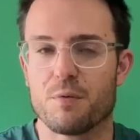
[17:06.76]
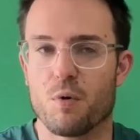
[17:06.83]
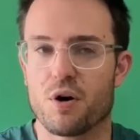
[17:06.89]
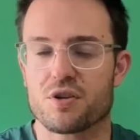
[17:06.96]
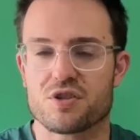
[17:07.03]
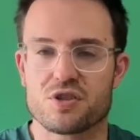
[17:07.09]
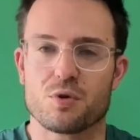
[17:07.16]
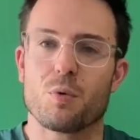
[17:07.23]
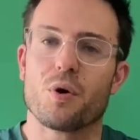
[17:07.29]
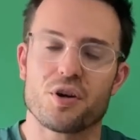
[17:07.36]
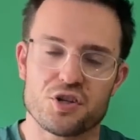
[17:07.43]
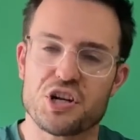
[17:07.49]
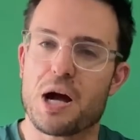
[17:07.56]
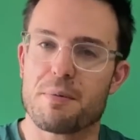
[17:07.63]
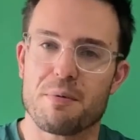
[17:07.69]
watch to
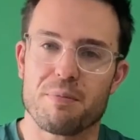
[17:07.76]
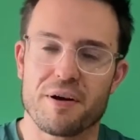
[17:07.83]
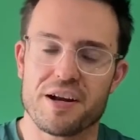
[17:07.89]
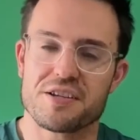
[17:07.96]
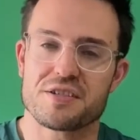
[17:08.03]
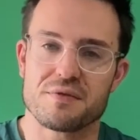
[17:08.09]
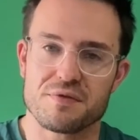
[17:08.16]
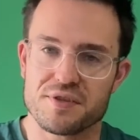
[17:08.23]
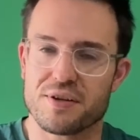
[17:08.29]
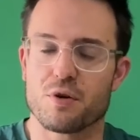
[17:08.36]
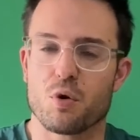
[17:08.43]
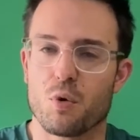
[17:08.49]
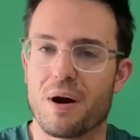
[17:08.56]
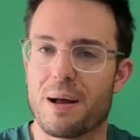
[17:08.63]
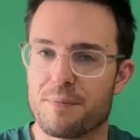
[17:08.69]
Worksharp abrasives. They're
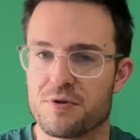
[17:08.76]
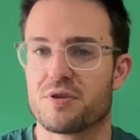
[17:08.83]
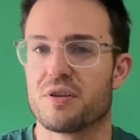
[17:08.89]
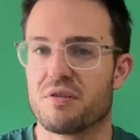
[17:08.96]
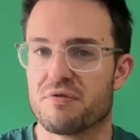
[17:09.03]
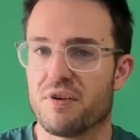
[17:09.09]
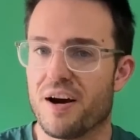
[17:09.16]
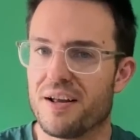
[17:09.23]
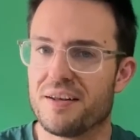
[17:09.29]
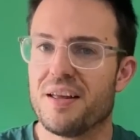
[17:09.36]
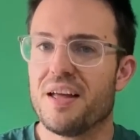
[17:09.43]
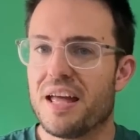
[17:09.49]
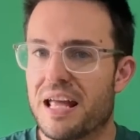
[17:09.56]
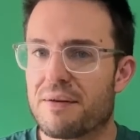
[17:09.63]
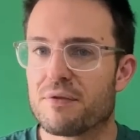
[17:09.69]
all absolutely fine,
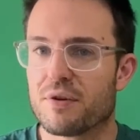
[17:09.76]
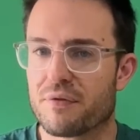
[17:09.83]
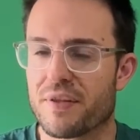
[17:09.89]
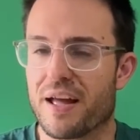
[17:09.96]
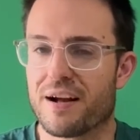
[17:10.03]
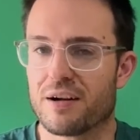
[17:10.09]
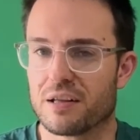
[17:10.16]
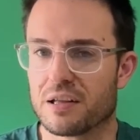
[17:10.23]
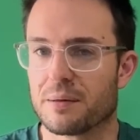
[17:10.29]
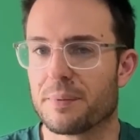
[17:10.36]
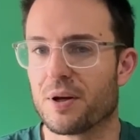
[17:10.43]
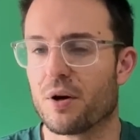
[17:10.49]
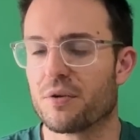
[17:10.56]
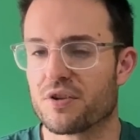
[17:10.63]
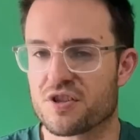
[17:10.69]
even if they are a little
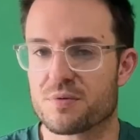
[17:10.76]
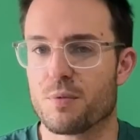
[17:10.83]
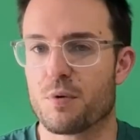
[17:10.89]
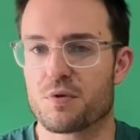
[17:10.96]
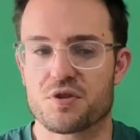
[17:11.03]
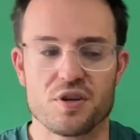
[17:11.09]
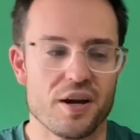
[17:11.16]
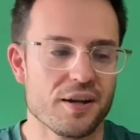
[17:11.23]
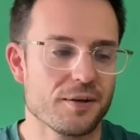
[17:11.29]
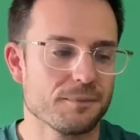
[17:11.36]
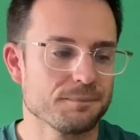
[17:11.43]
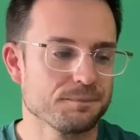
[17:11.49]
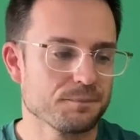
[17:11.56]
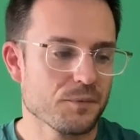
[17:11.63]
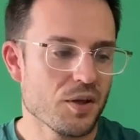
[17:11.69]
bit on the small side.
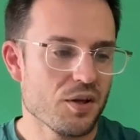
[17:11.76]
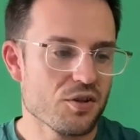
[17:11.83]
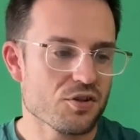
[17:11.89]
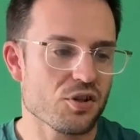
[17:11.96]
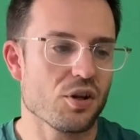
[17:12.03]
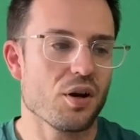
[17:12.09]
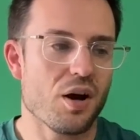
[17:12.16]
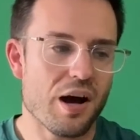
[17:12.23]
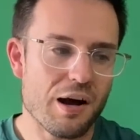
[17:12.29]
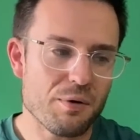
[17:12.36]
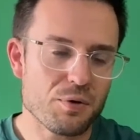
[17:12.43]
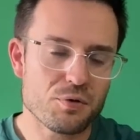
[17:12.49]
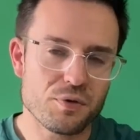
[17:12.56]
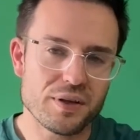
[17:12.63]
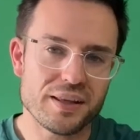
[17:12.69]
So I
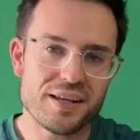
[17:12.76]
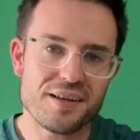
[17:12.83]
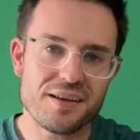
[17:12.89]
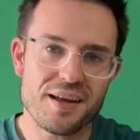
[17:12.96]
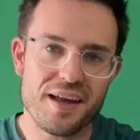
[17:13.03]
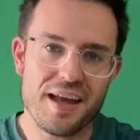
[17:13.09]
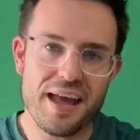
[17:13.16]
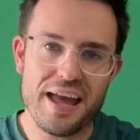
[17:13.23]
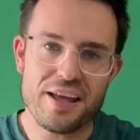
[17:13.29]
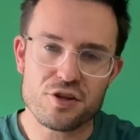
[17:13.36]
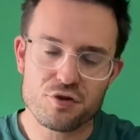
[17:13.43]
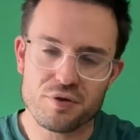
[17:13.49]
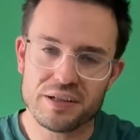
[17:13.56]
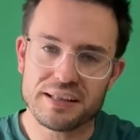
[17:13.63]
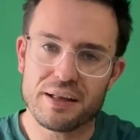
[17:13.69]
would really
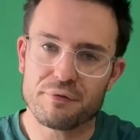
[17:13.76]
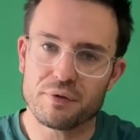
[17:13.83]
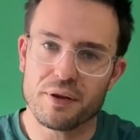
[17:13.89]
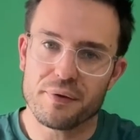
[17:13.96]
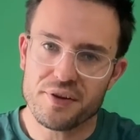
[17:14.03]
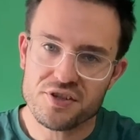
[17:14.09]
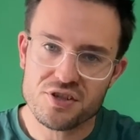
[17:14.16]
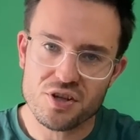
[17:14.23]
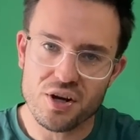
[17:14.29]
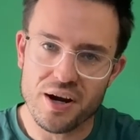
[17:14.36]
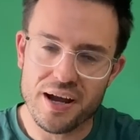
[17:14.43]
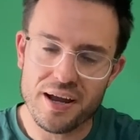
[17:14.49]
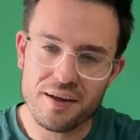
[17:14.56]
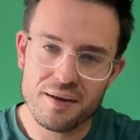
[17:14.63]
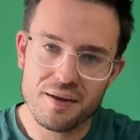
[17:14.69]
entry level at this
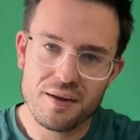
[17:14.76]
guy